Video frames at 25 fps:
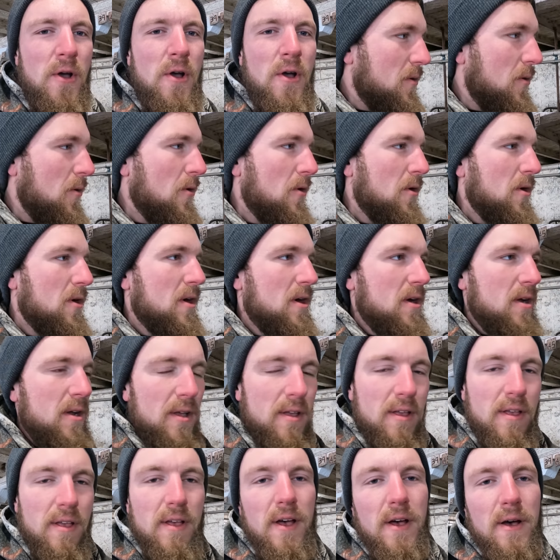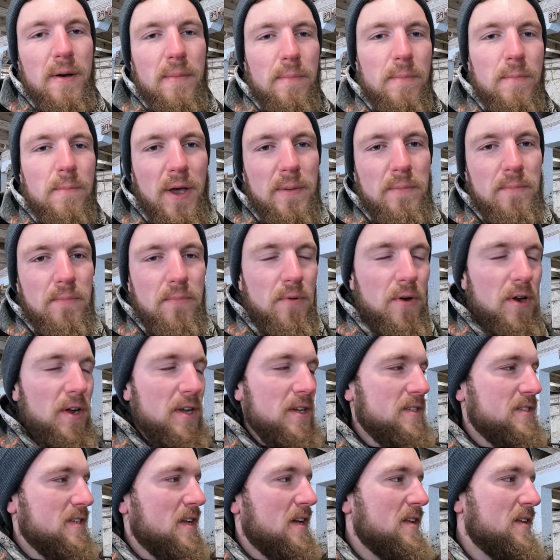or a pipe
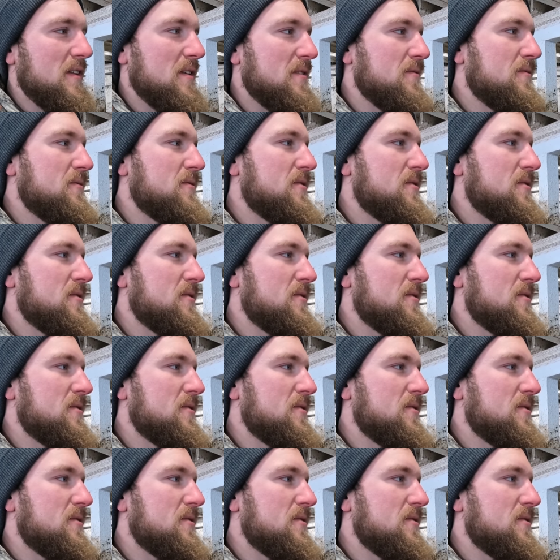breaks on you.